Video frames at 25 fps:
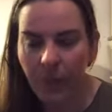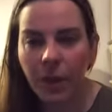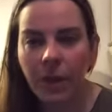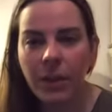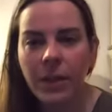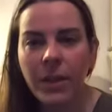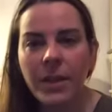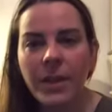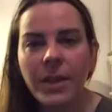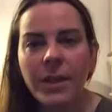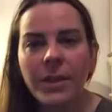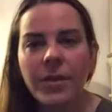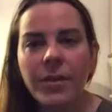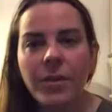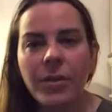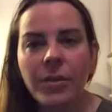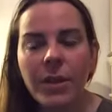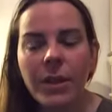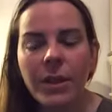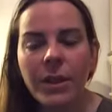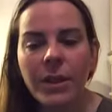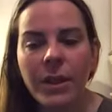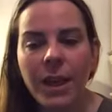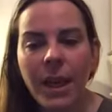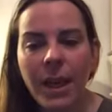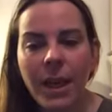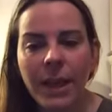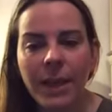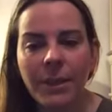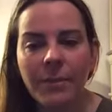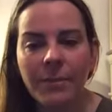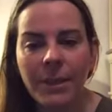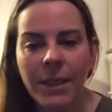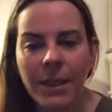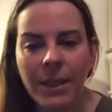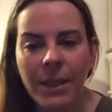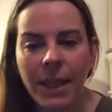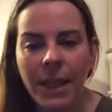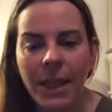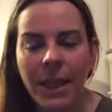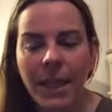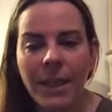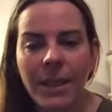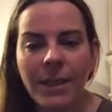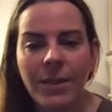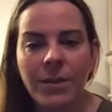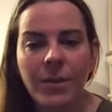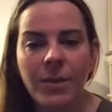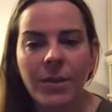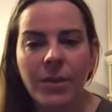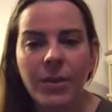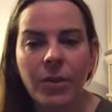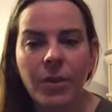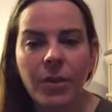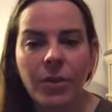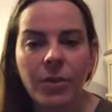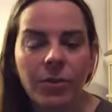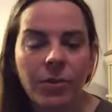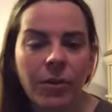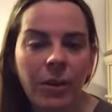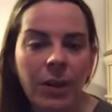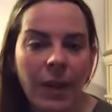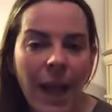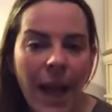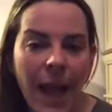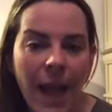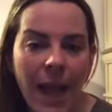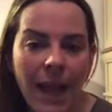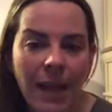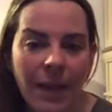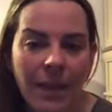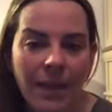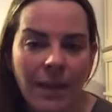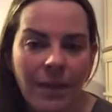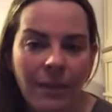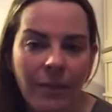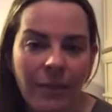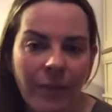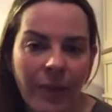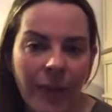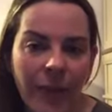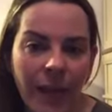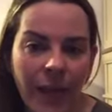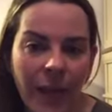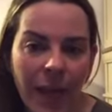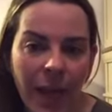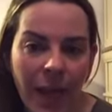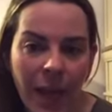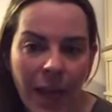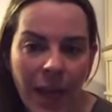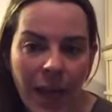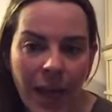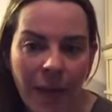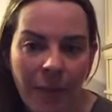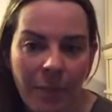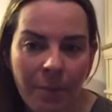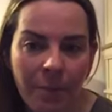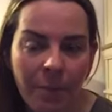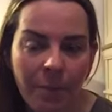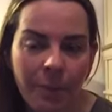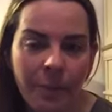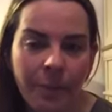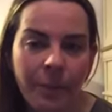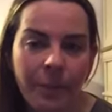This is your time today just to relax and find calm.